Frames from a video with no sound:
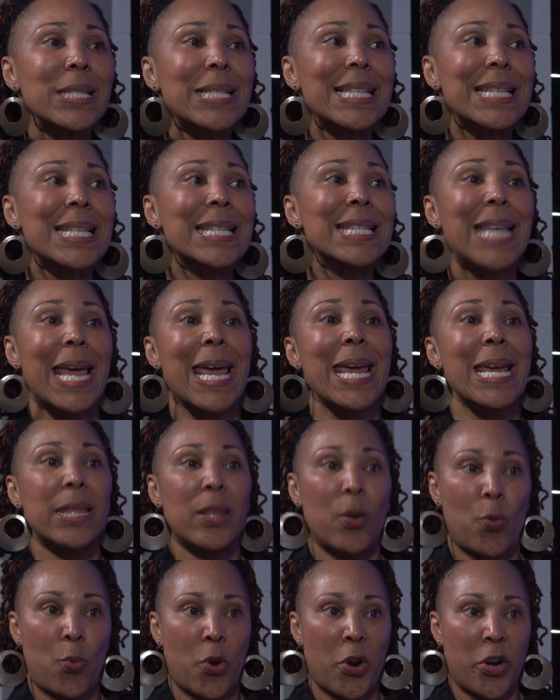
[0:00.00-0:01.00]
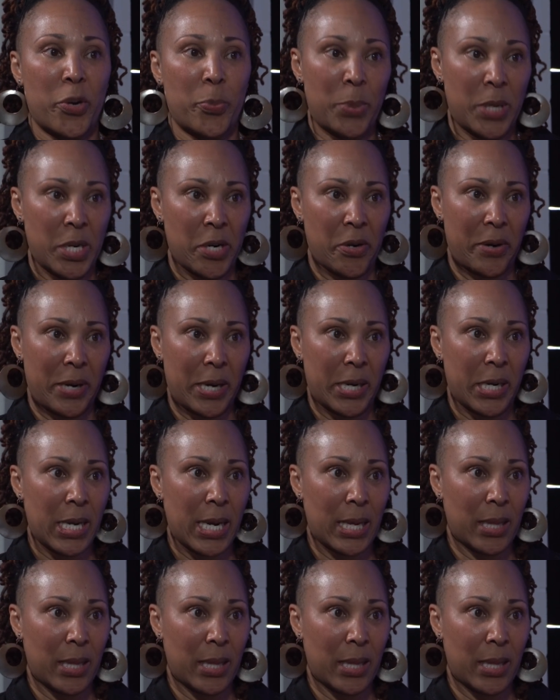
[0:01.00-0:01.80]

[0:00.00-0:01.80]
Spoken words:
to say the word period in